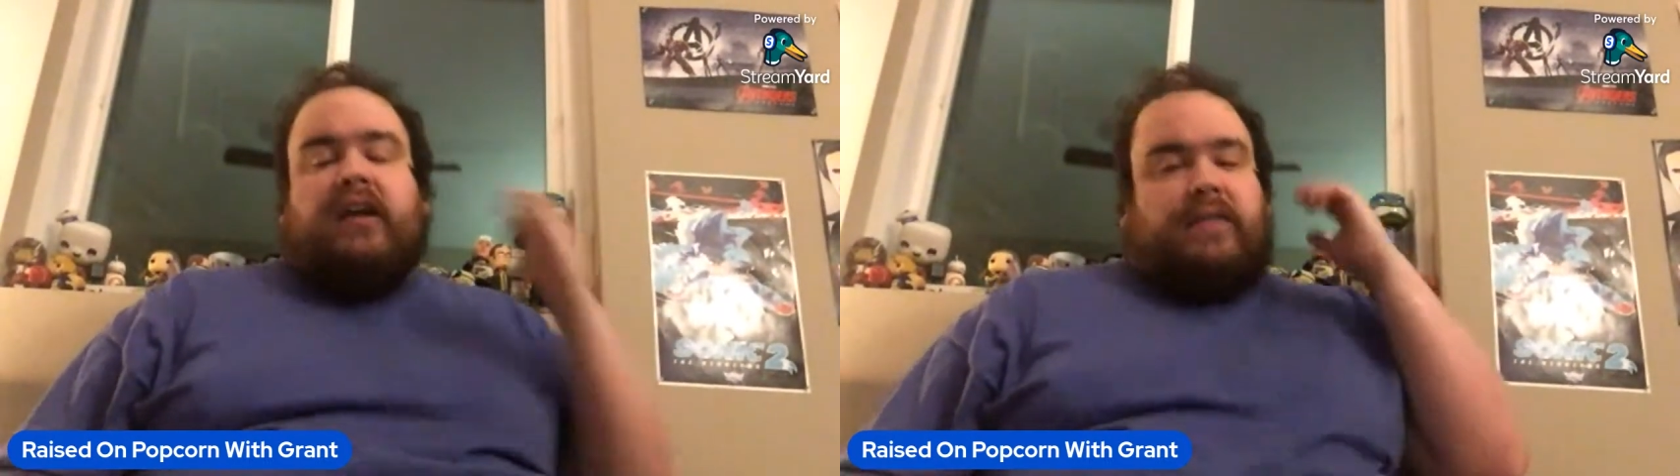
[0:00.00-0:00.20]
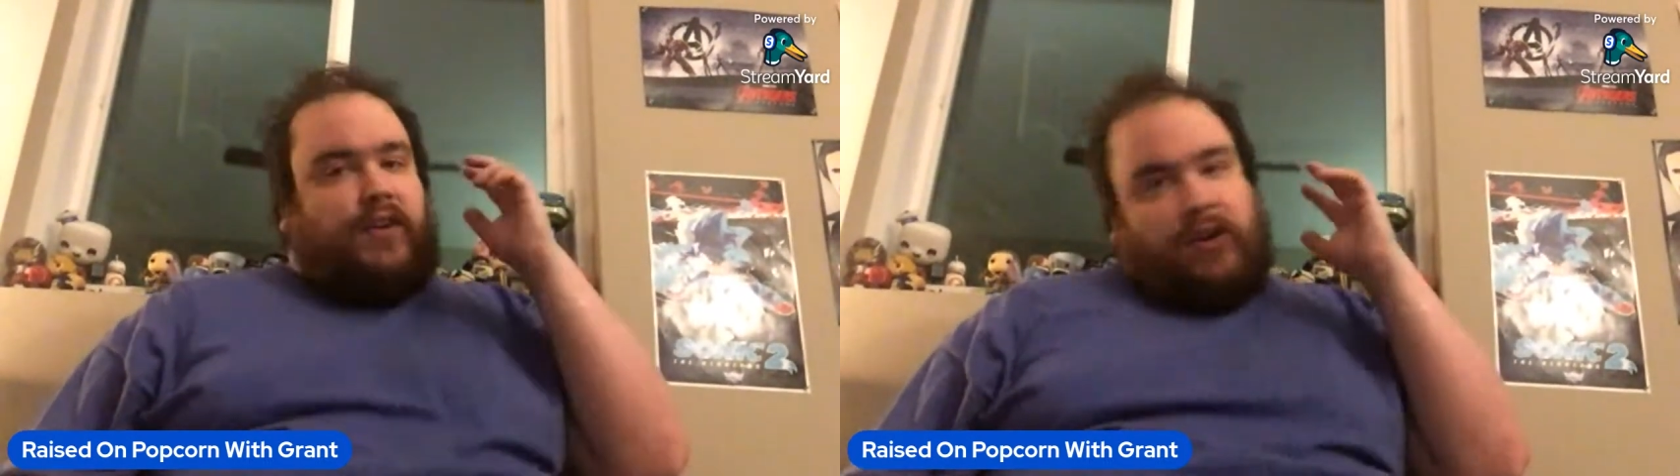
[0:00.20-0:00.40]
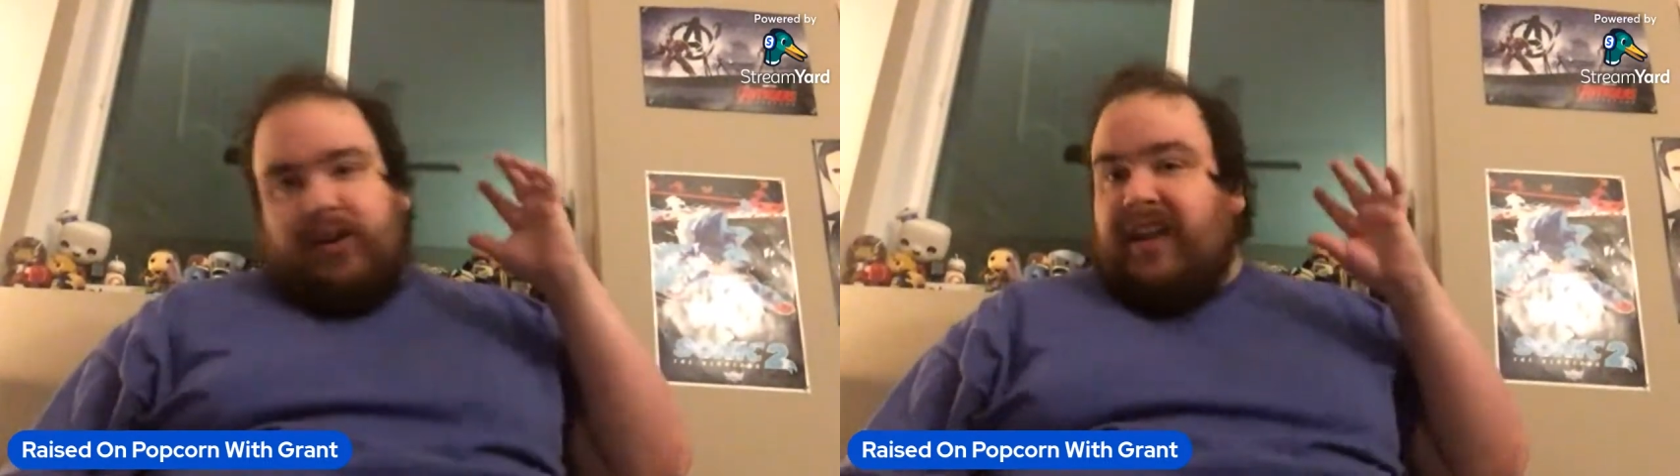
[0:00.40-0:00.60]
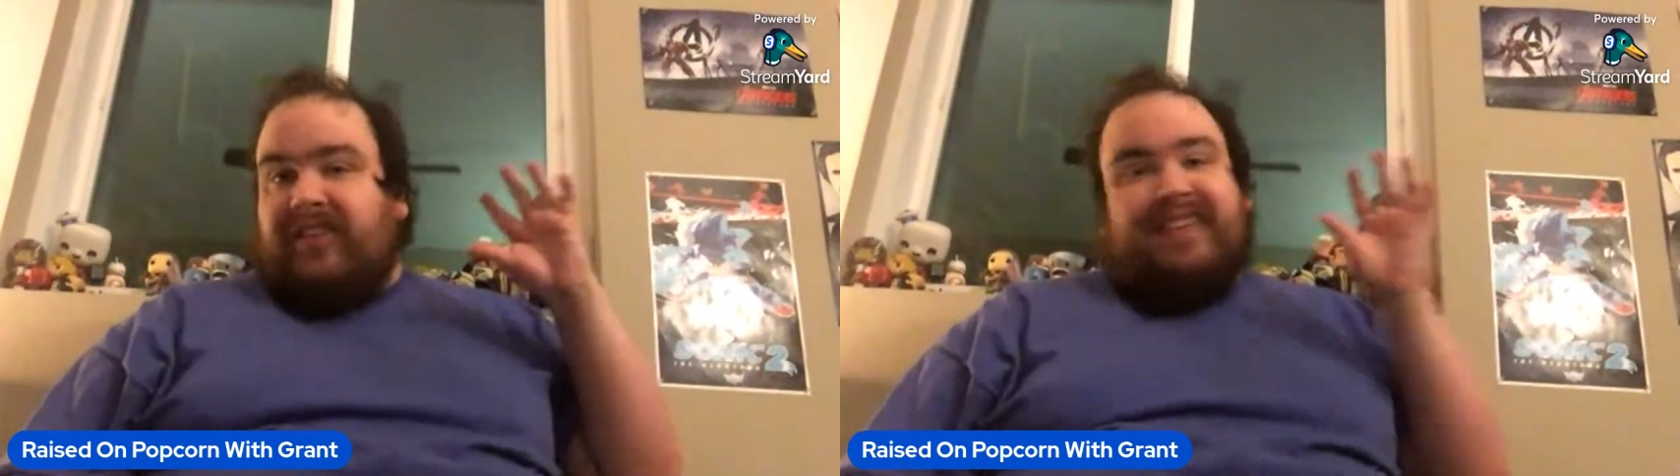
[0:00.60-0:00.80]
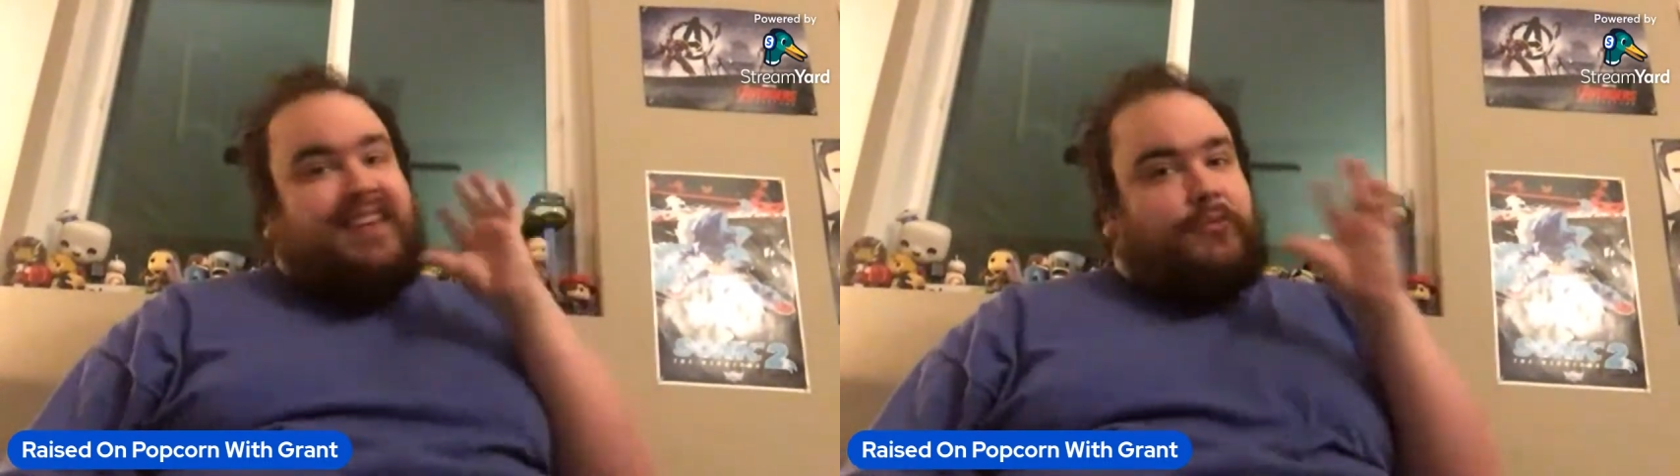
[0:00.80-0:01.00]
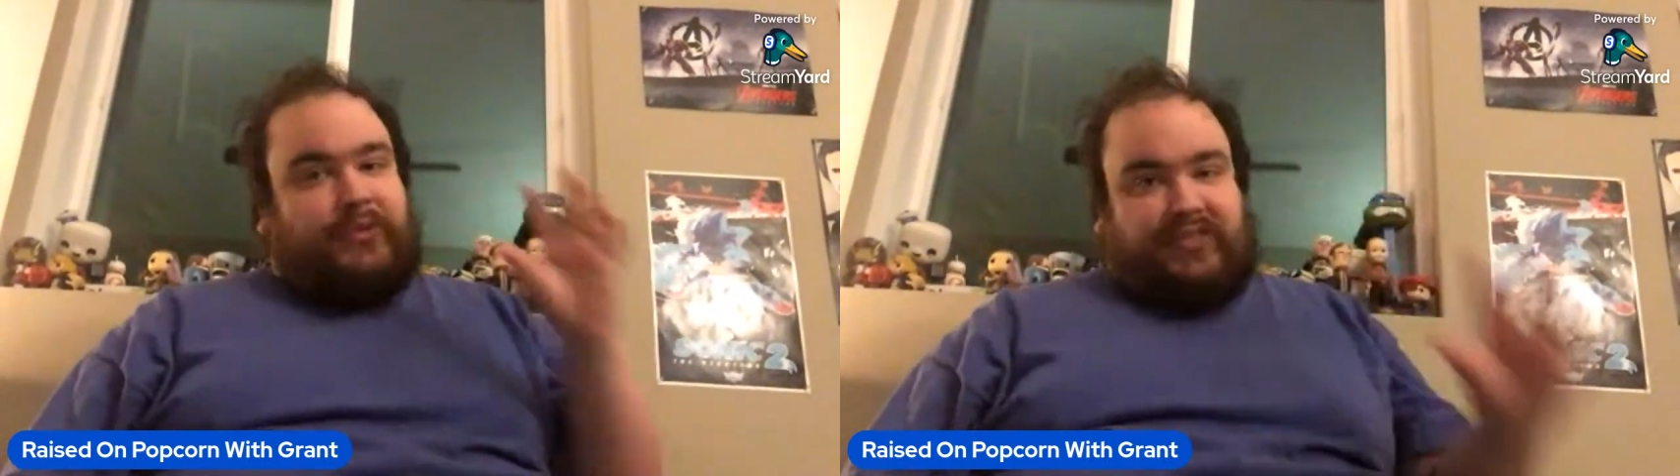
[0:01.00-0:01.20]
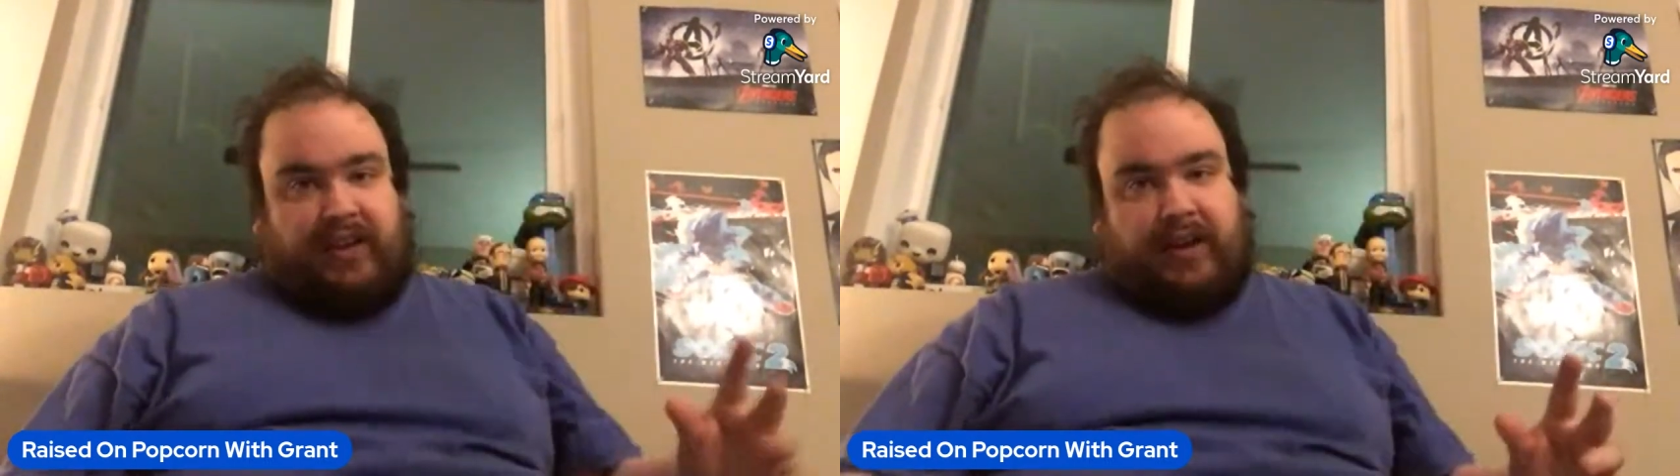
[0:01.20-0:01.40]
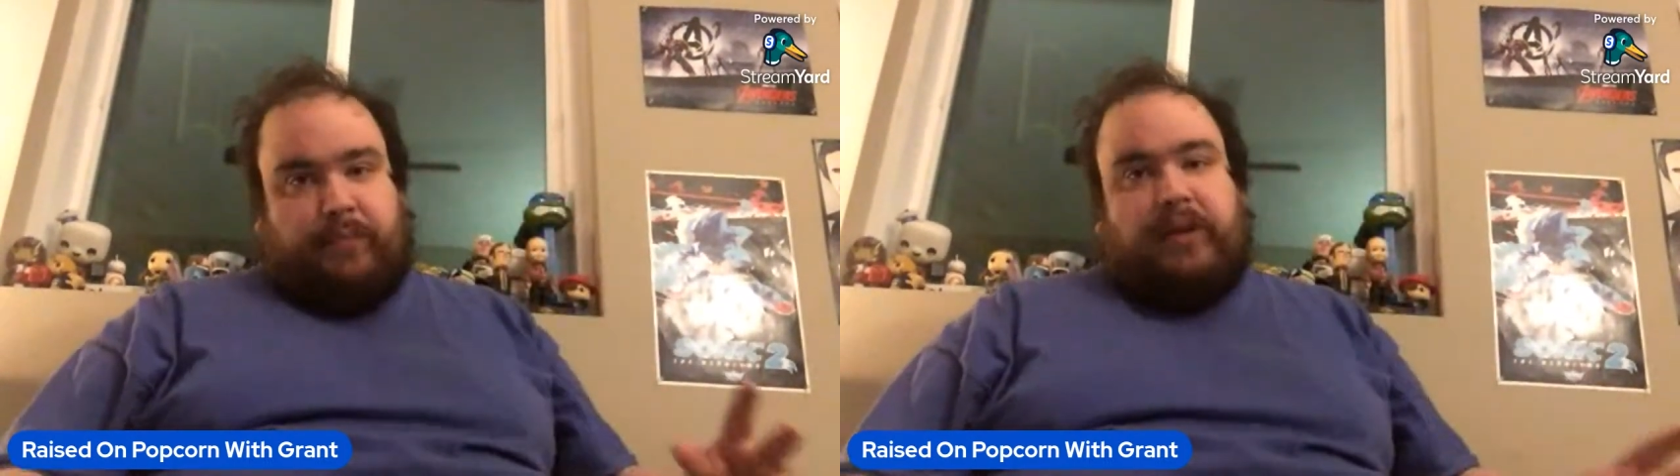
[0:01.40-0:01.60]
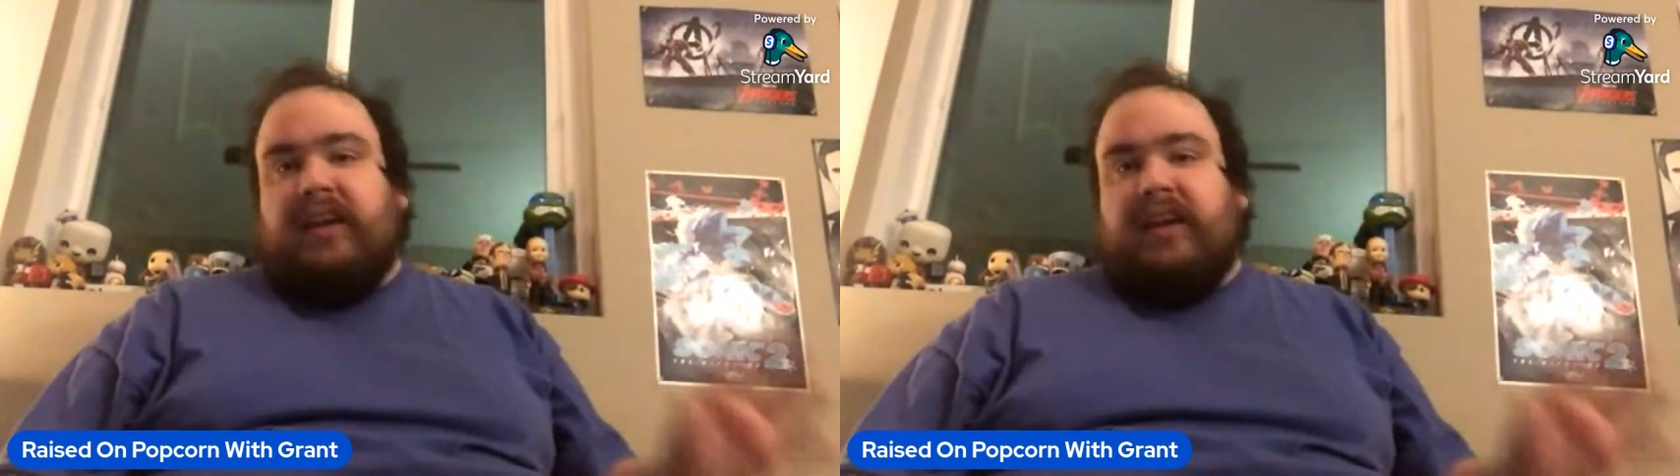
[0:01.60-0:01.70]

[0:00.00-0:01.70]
They already have a sequel set up.